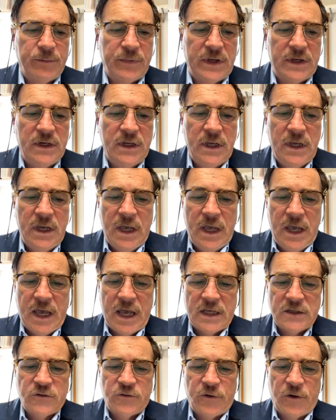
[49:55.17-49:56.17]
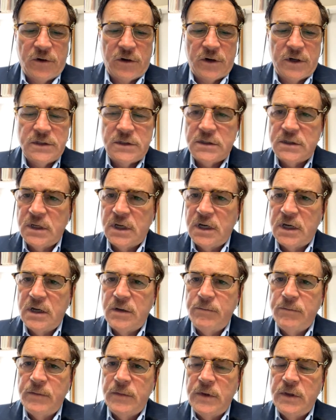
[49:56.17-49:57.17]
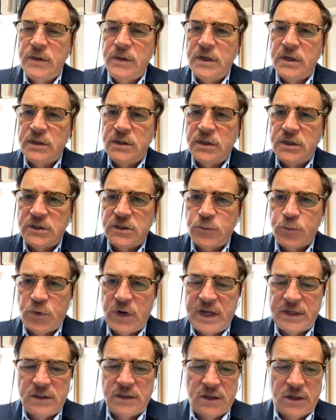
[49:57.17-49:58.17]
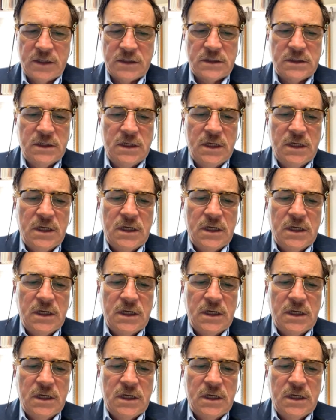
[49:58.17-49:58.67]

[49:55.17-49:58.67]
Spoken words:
But as far as the spread looks,